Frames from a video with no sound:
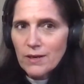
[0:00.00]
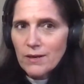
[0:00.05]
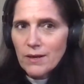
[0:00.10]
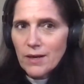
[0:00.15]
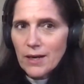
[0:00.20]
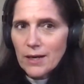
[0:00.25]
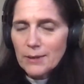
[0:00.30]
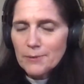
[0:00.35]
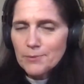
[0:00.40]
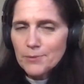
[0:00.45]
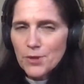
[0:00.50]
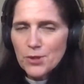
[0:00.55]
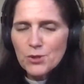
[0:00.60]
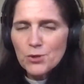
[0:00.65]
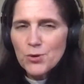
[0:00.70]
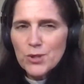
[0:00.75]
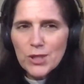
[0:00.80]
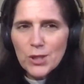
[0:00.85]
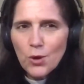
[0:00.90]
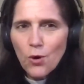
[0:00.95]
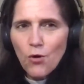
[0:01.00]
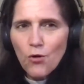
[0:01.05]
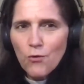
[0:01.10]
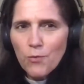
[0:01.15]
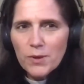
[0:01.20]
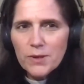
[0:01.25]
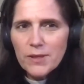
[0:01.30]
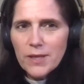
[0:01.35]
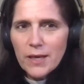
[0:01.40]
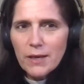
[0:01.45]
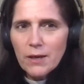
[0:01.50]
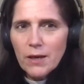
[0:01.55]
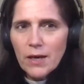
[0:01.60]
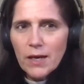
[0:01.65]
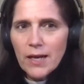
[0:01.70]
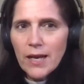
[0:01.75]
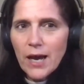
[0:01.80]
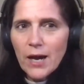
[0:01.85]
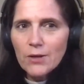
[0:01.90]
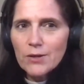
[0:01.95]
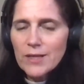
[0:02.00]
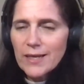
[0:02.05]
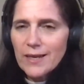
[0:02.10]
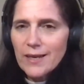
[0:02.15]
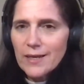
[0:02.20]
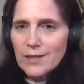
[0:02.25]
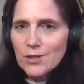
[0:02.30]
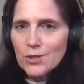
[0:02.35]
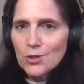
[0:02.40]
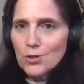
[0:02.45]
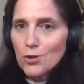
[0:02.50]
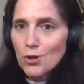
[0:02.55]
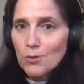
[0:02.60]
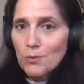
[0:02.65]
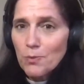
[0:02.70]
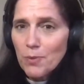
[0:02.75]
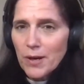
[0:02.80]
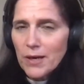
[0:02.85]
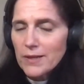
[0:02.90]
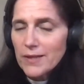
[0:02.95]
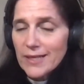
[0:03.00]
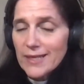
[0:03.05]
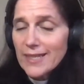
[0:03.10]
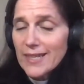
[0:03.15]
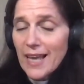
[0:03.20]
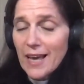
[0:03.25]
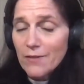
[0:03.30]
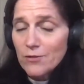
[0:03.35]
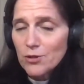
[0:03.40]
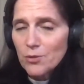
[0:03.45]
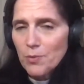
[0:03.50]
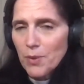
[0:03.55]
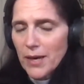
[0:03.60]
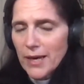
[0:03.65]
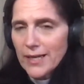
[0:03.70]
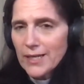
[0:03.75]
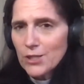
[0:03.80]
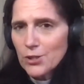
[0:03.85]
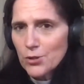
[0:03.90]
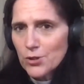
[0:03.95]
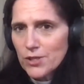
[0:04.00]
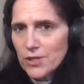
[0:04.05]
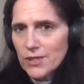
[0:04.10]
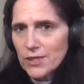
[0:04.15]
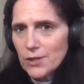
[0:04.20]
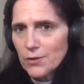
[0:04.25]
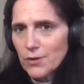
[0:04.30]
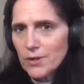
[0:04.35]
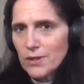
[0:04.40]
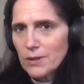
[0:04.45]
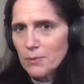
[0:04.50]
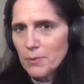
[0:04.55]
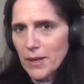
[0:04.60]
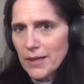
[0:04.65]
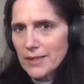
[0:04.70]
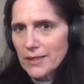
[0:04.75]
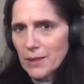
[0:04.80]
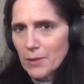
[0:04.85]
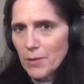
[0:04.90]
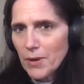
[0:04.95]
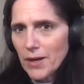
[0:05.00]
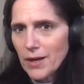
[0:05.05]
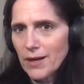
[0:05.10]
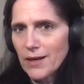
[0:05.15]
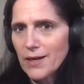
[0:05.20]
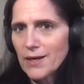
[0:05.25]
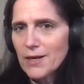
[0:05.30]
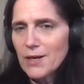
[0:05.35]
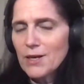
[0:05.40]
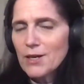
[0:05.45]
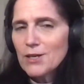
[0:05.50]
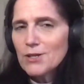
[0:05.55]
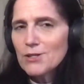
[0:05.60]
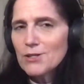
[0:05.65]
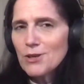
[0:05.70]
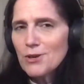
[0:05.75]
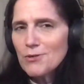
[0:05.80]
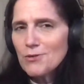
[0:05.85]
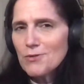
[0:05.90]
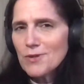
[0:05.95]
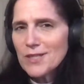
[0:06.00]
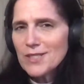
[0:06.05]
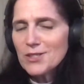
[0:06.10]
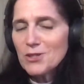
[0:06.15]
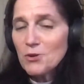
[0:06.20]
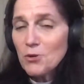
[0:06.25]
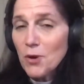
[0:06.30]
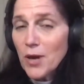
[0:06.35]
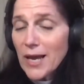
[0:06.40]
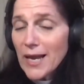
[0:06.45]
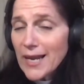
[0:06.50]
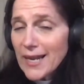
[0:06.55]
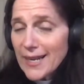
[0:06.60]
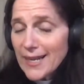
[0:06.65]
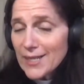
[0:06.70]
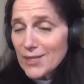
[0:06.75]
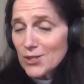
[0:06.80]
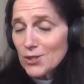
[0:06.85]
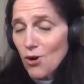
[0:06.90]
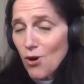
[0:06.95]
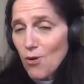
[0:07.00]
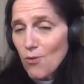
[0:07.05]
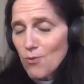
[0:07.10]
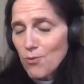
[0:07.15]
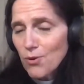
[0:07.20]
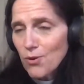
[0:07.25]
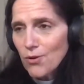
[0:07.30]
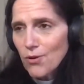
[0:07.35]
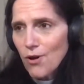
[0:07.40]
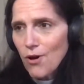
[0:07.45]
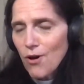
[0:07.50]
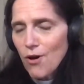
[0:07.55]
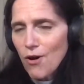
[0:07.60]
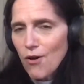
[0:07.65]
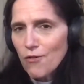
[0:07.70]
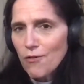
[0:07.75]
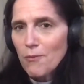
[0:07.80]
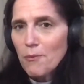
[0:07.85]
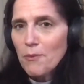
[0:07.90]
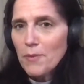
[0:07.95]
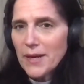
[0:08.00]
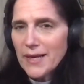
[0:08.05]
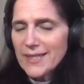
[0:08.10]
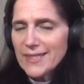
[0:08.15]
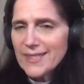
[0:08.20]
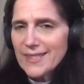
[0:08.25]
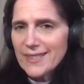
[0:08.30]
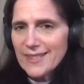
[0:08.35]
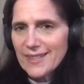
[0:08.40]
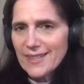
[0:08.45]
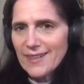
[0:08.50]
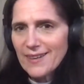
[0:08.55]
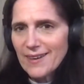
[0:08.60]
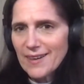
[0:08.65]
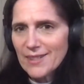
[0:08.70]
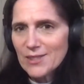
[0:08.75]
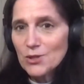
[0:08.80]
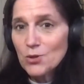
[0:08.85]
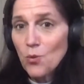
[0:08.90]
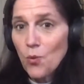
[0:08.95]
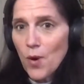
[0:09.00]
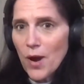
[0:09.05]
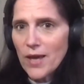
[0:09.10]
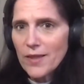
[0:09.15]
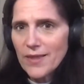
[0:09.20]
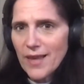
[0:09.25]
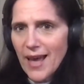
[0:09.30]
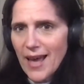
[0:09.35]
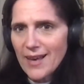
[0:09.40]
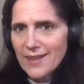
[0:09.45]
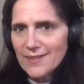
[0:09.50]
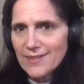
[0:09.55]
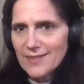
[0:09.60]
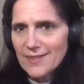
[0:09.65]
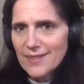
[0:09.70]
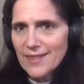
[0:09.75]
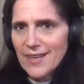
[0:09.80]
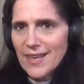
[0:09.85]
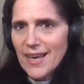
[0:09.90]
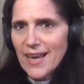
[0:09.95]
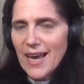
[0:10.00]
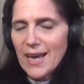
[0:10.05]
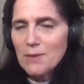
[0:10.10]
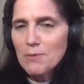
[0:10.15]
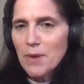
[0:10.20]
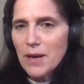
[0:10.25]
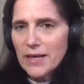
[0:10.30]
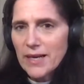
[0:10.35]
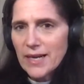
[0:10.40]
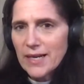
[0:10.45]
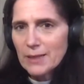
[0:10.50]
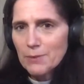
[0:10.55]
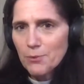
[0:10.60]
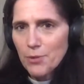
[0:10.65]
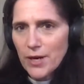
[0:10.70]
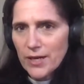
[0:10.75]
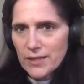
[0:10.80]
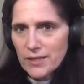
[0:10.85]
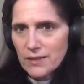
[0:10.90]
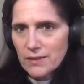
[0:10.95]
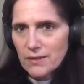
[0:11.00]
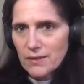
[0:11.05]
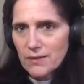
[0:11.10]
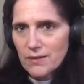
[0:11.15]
not written off, but they allowed the clients to not pay. They didn't have to pay interest during the pandemic. So it's really an example of meeting the clients where they're at and making it practical.